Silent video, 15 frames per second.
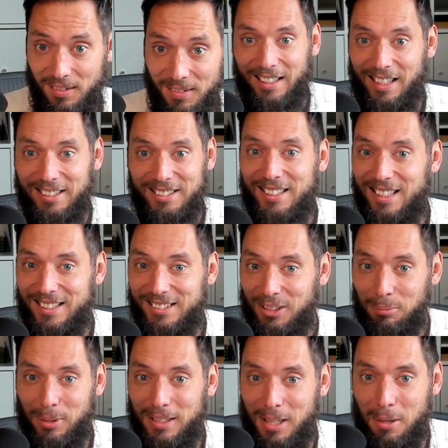And that's
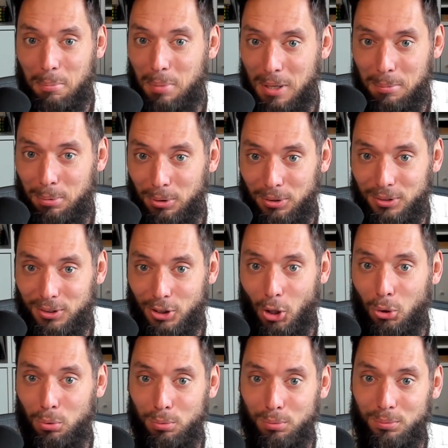something that people
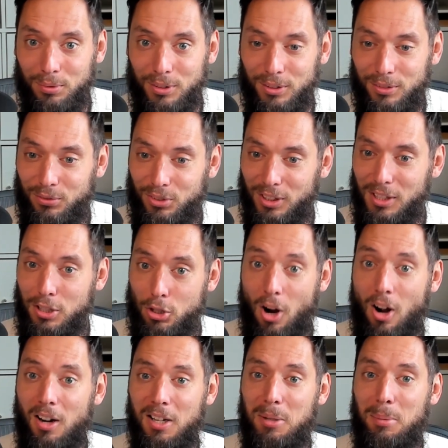don't really
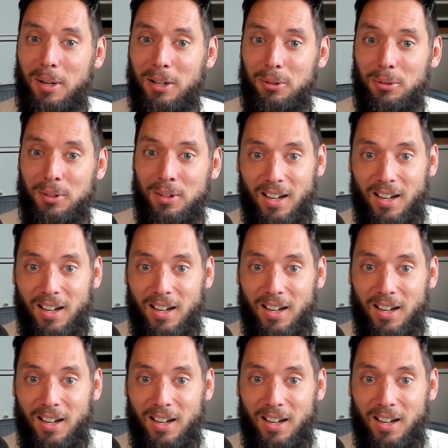talk about.